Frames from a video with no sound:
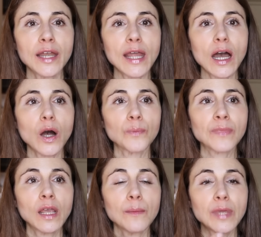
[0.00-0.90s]

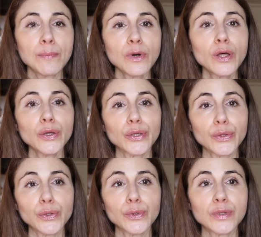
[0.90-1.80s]
Now, people
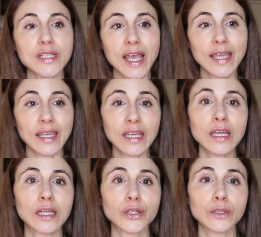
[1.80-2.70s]
who take
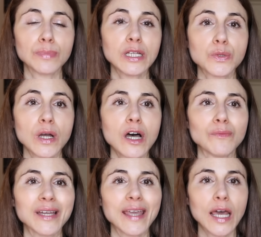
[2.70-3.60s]
in good
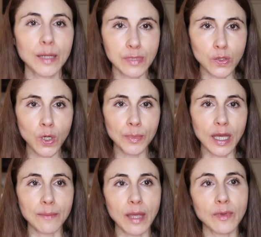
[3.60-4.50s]
B12 but can't absorb
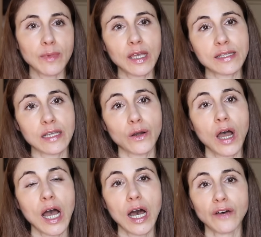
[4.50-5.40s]
it, maybe because they
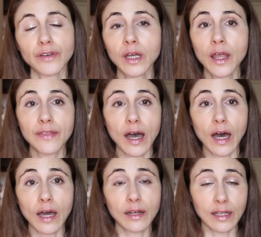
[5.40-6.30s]
don't have
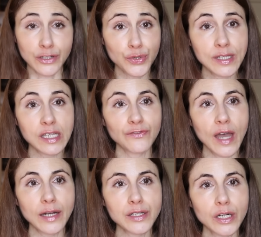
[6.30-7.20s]
that intrinsic
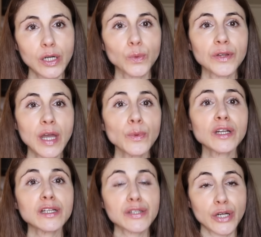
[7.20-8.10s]
factor, well, then we're
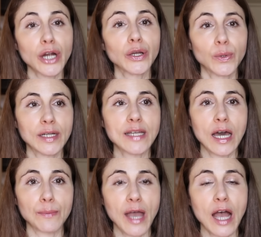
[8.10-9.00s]
gonna start going
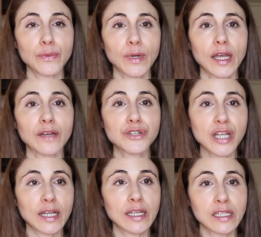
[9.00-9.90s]
down a pathway of
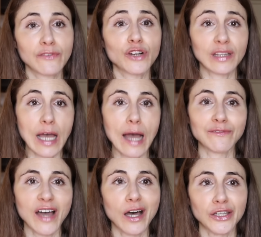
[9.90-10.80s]
checking different
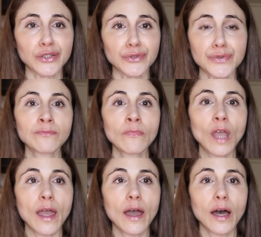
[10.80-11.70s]
lab values
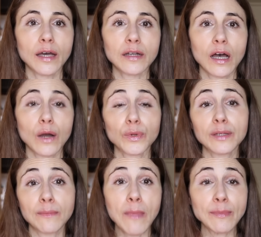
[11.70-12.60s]
and uh, we're
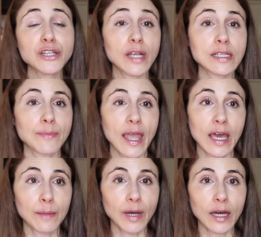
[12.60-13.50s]
gonna maybe check some
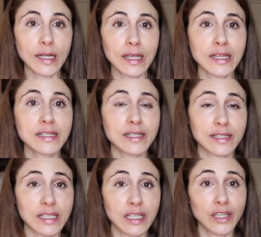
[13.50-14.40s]
antibodies to
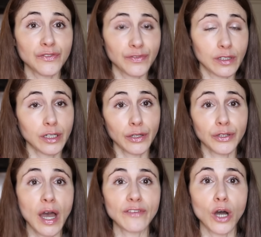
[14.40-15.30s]
see if you know
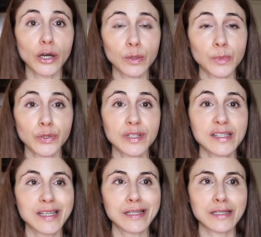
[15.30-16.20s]
you have an autoimmune
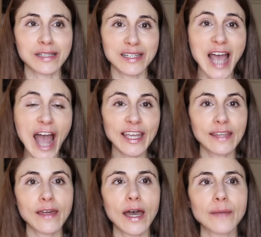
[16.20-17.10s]
disease that's
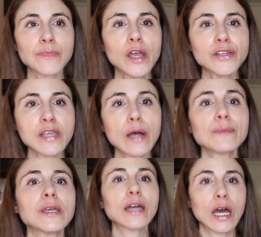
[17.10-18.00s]
attacking that. So that
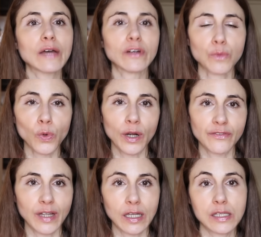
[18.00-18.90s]
would kind of a more
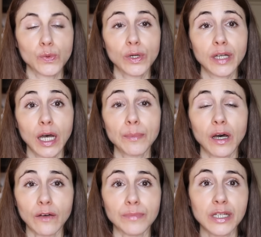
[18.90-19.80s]
advanced workup
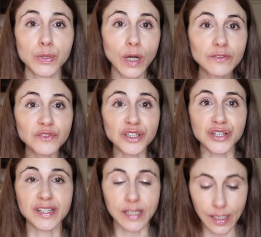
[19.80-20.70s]
of B12
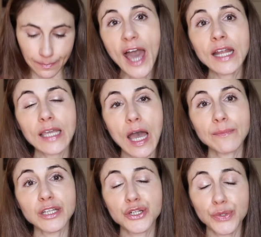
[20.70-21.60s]
deficiency. And it can
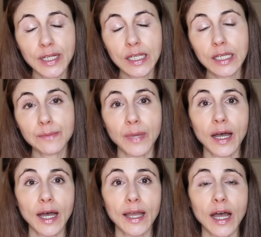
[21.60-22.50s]
be treated
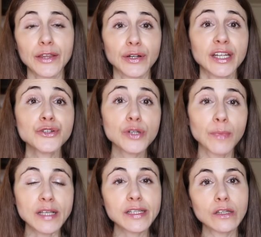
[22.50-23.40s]
by either
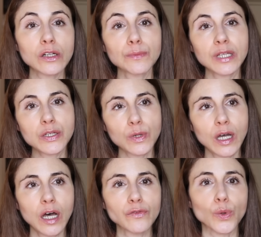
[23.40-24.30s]
intramuscular
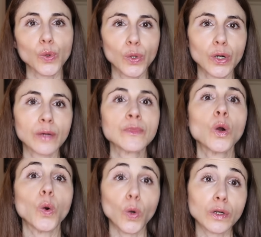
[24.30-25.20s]
B12 or
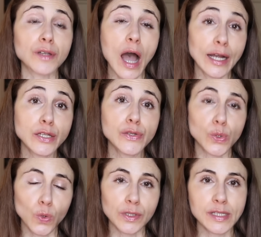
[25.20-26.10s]
oral high
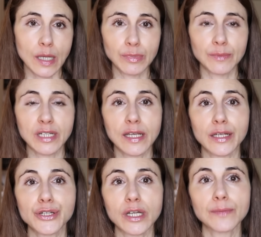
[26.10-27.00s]
dose oral
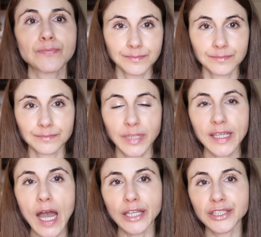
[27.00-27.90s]
supplementation. But
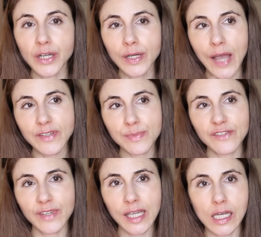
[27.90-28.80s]
yeah, you don't have to
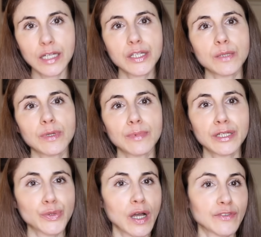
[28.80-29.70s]
be vegan to be
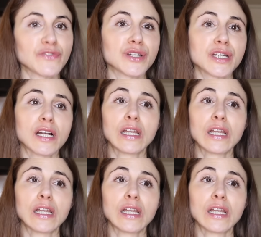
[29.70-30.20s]
B12 deficient.